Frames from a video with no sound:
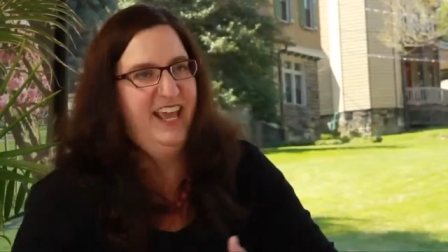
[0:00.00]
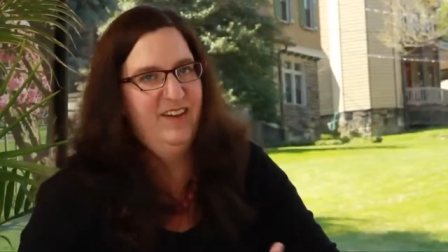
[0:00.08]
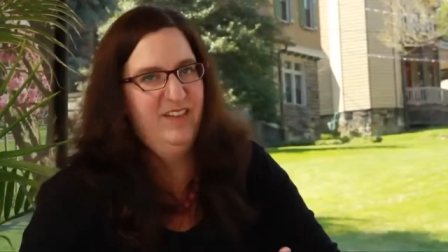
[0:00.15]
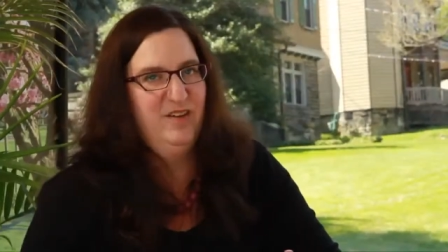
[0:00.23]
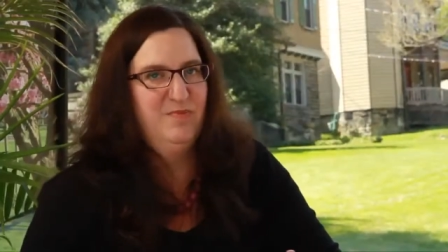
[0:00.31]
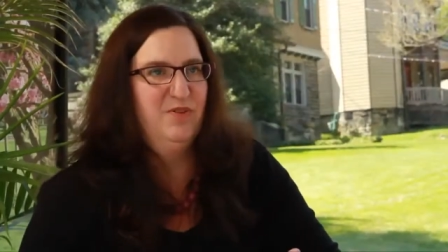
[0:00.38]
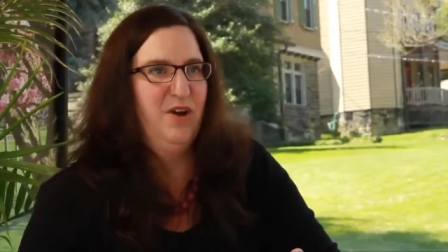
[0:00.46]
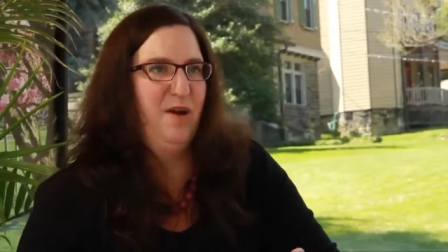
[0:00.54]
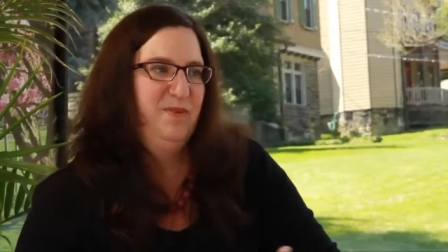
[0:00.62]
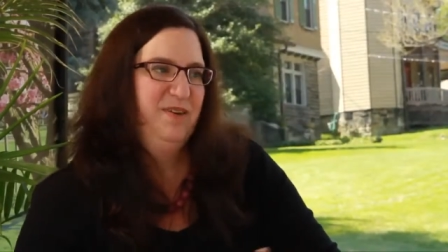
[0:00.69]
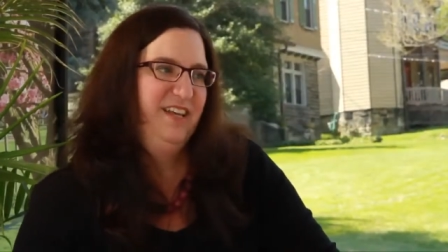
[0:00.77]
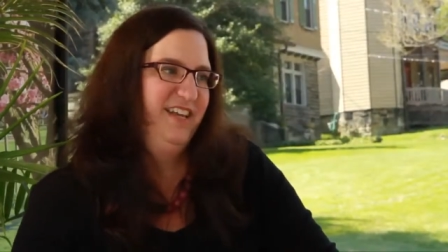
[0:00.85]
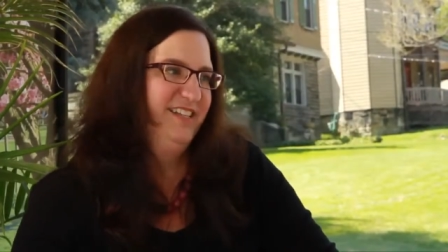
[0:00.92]
care of their
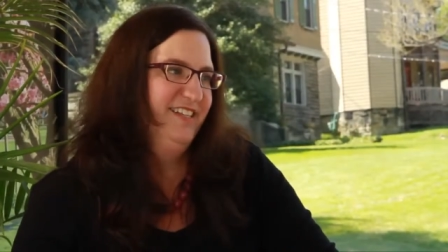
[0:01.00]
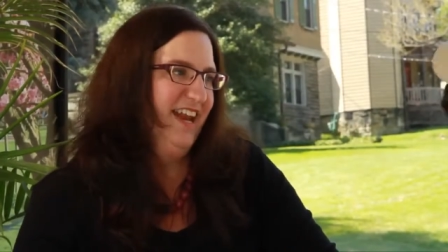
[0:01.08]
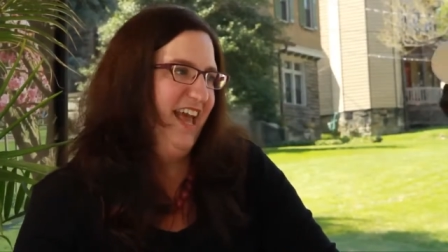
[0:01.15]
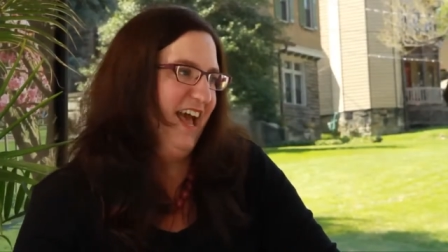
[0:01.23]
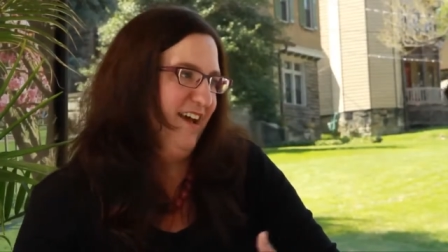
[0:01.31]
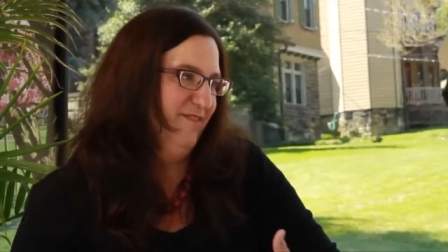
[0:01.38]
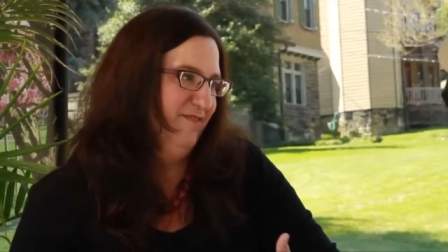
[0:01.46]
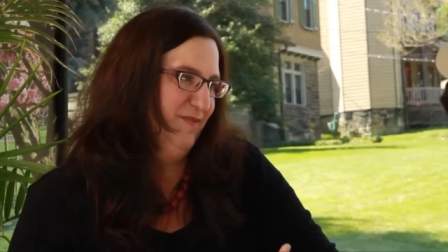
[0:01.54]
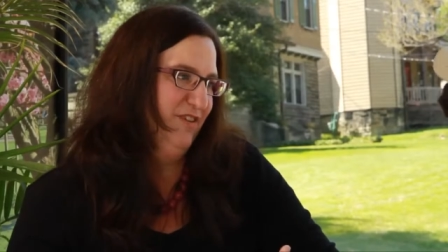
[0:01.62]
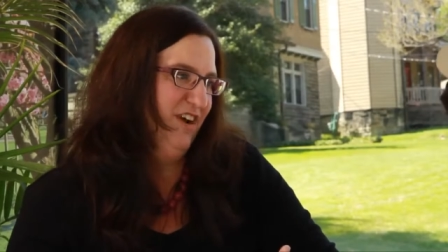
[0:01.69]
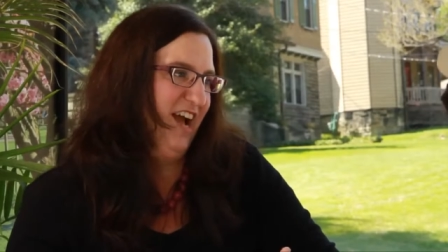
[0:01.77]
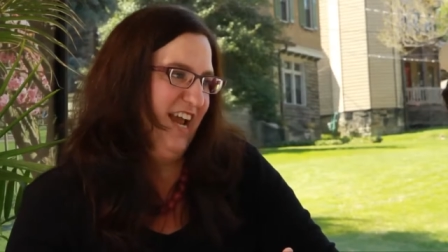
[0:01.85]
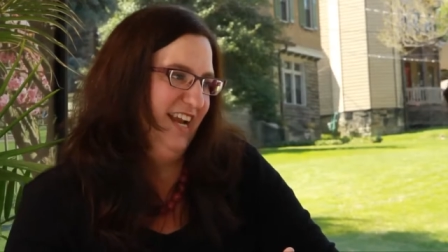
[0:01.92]
properties and have a
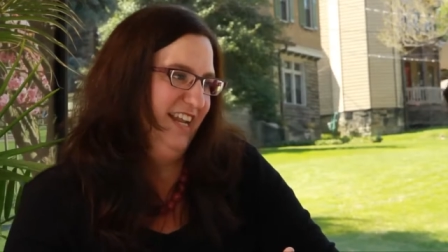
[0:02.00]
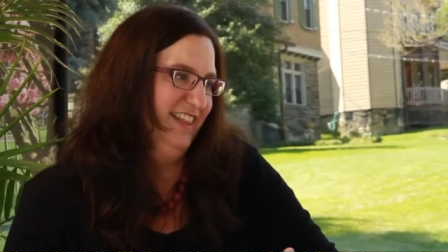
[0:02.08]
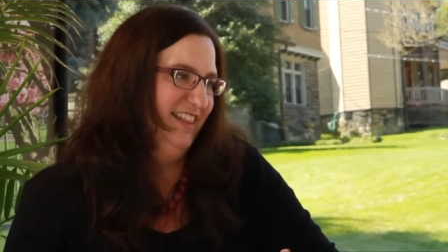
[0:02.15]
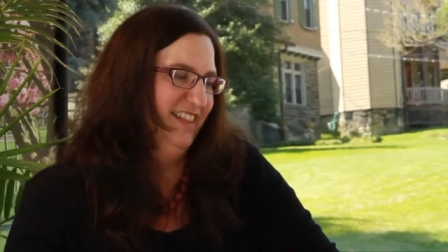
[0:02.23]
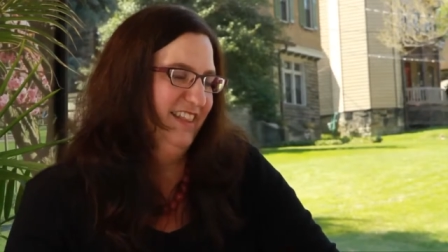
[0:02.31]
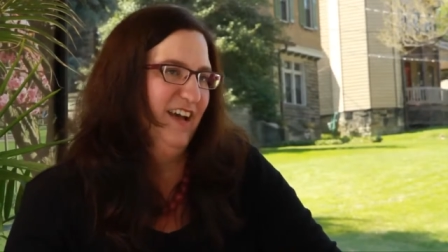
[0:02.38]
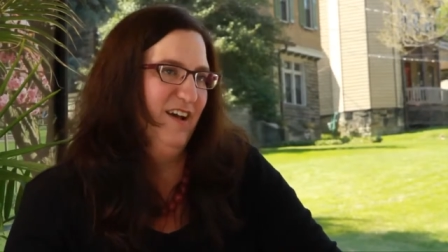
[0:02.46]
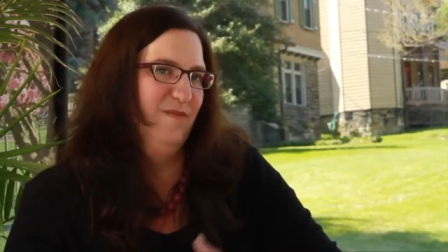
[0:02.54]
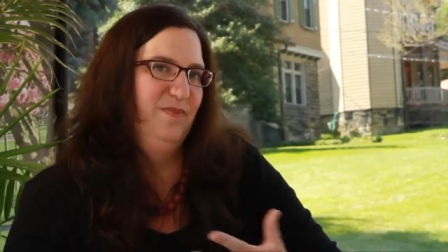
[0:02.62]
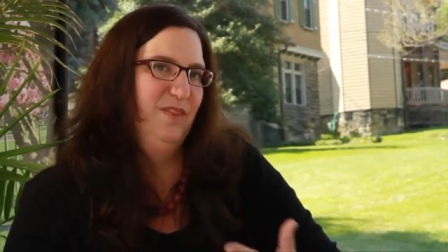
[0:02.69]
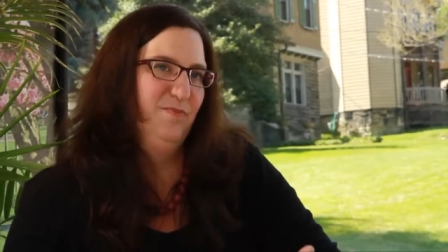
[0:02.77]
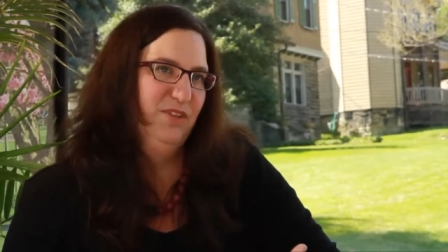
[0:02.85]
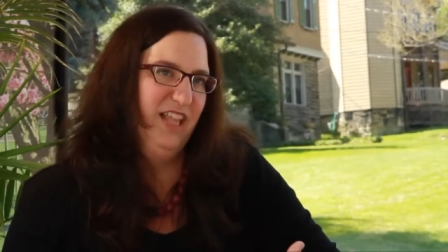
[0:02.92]
pride in
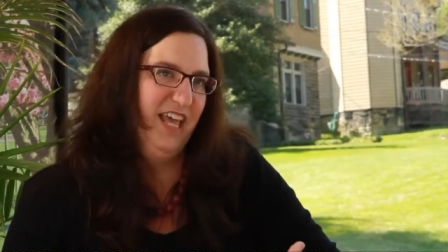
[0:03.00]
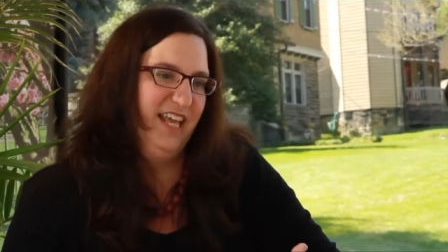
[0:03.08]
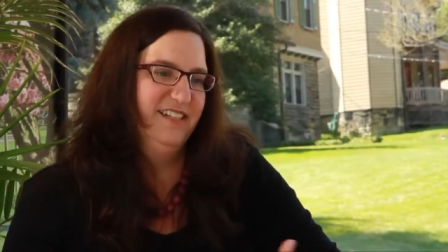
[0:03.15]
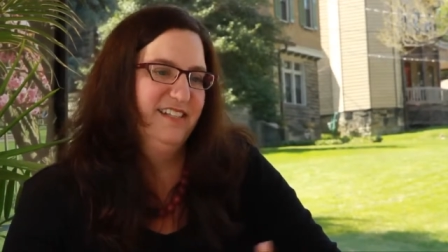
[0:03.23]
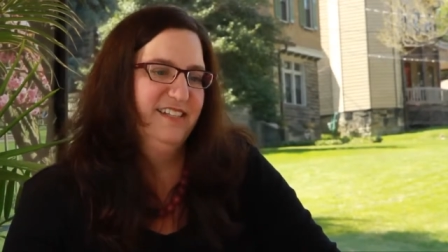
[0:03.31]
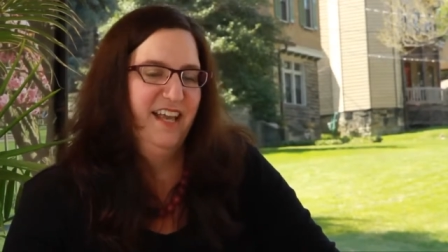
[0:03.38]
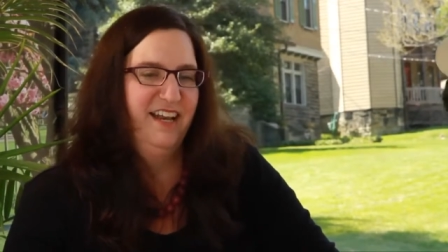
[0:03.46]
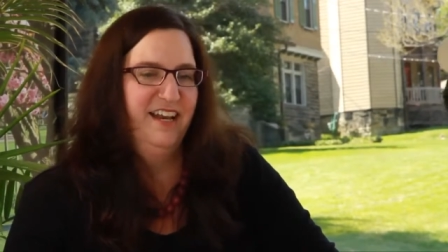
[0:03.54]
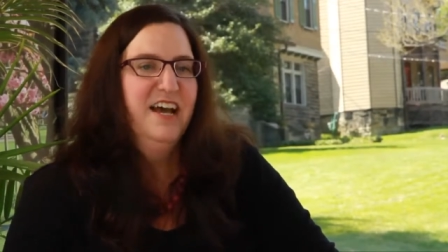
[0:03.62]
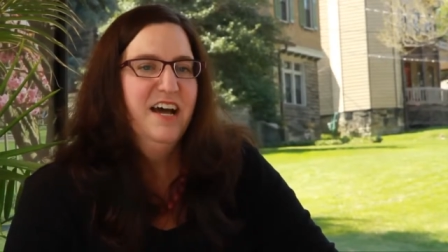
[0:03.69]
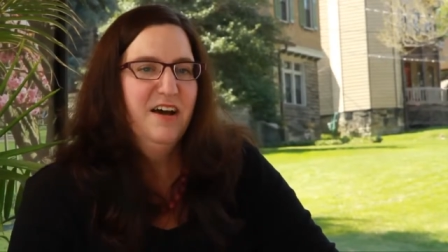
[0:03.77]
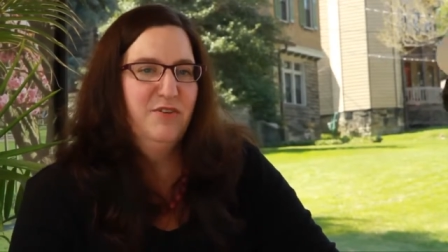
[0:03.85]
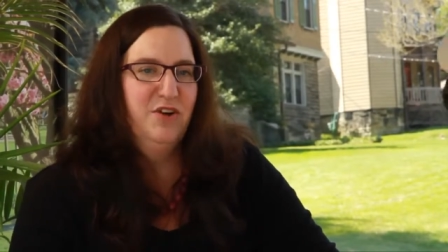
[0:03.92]
um, the place. And
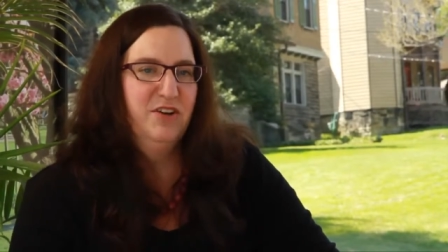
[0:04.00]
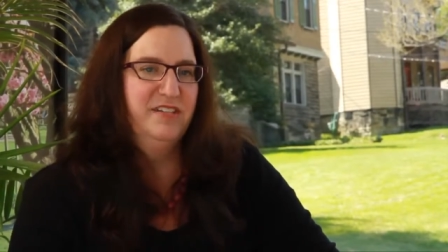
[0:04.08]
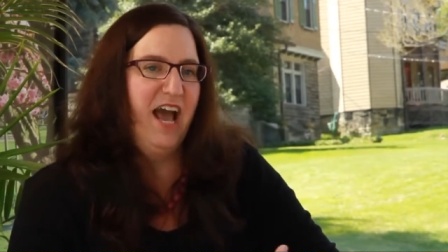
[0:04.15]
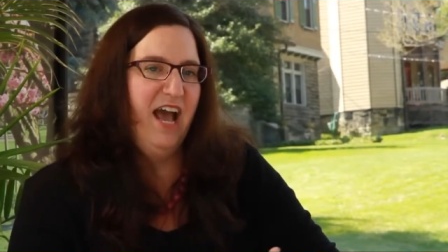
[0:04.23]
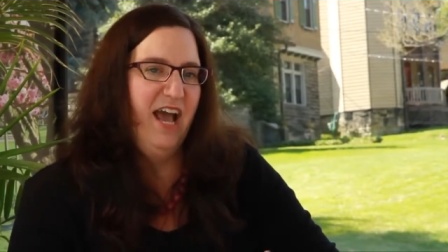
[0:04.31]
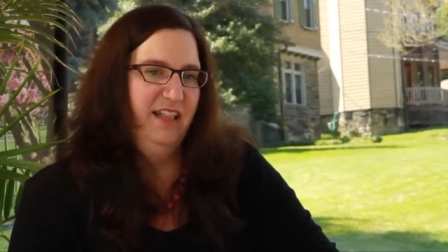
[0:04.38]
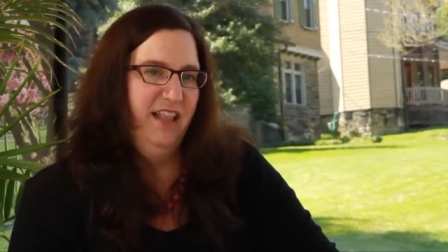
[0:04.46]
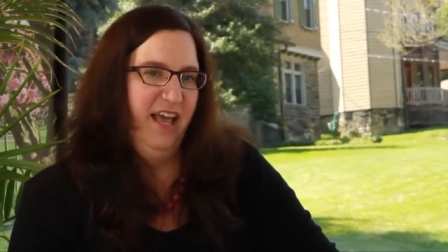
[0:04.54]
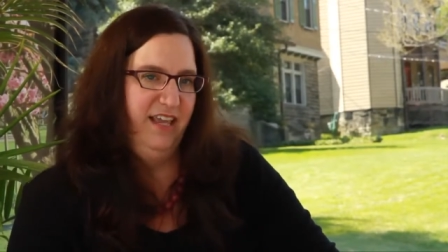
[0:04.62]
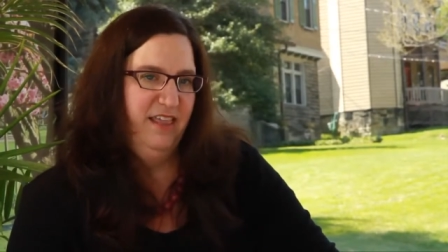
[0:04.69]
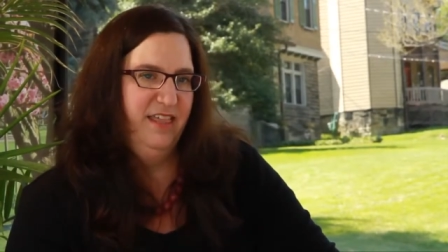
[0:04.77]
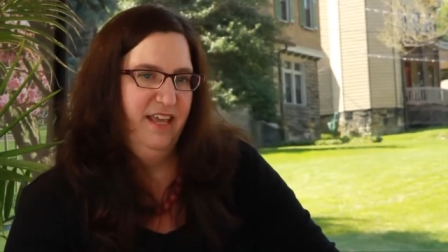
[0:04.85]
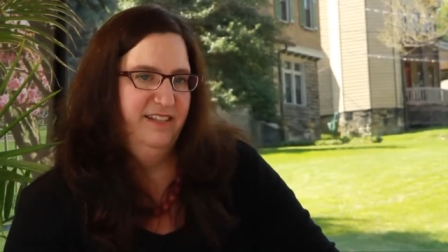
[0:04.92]
of course, I
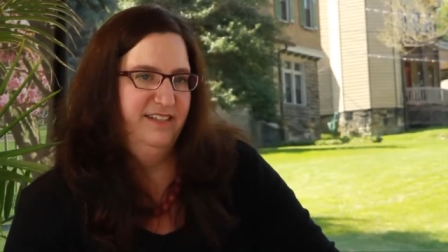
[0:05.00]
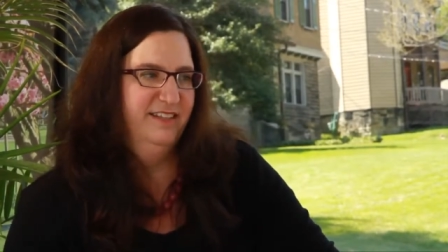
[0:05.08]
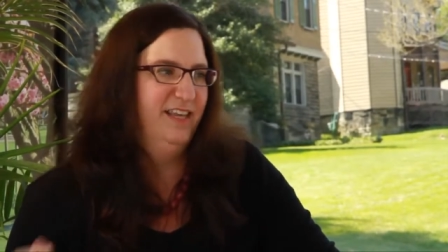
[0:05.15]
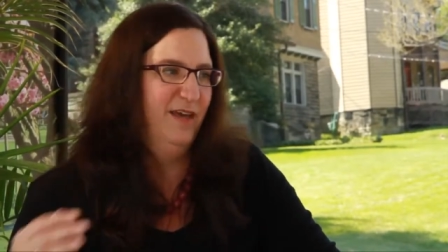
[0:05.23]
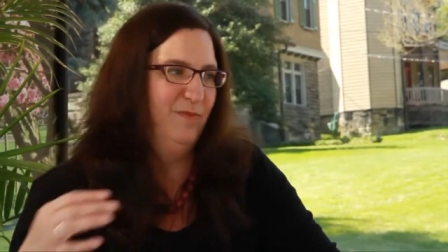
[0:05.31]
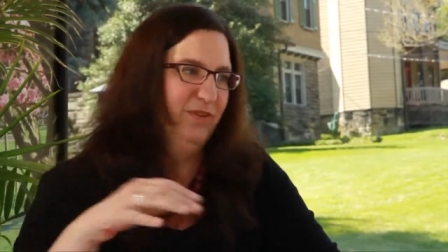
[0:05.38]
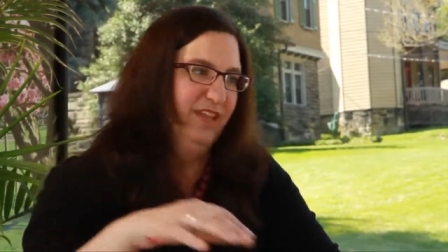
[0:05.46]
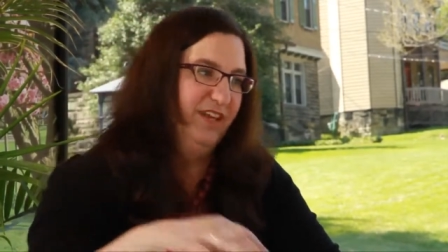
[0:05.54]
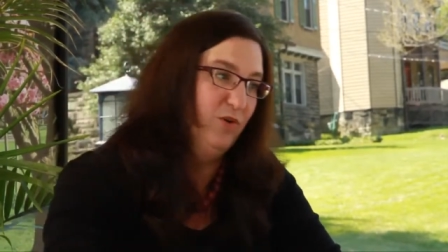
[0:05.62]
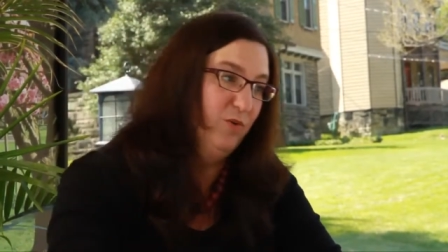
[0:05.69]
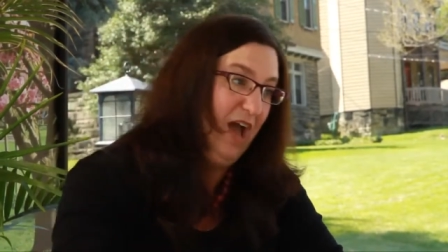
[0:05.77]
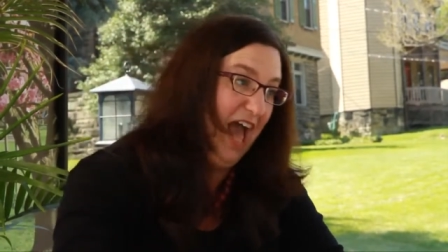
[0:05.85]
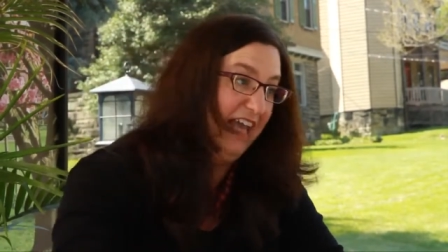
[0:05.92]
like things to tip a
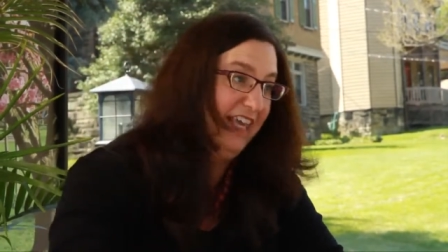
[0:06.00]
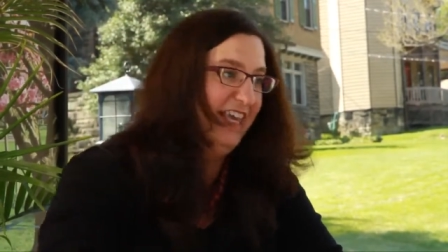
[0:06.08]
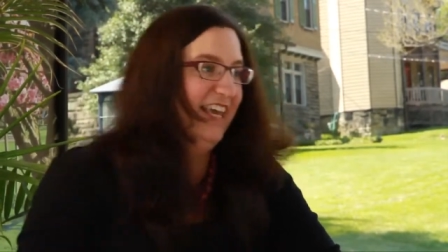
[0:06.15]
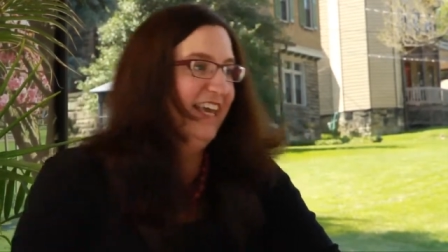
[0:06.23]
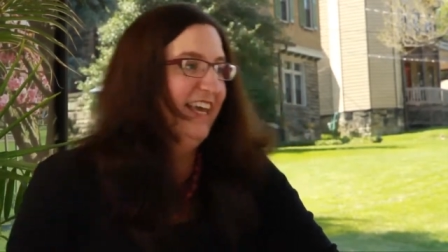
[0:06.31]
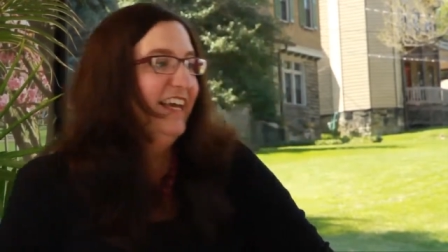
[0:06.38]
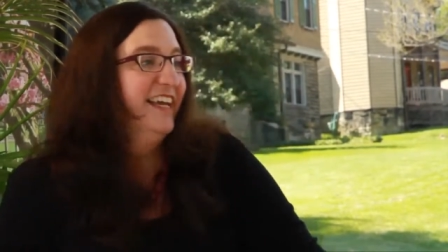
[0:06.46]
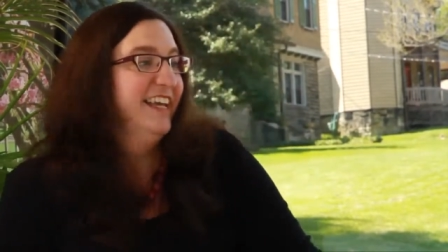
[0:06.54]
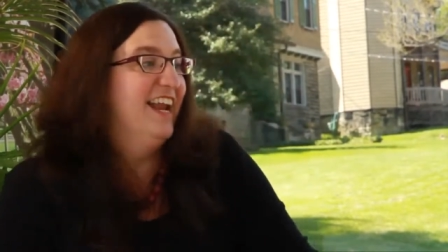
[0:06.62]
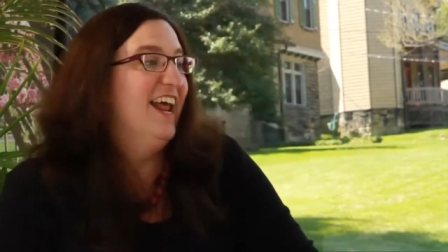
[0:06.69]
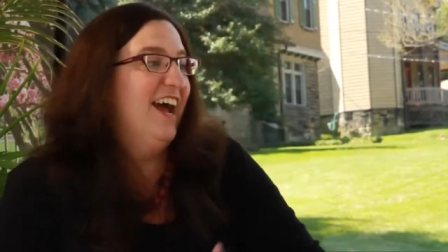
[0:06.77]
little wacky. Yeah. You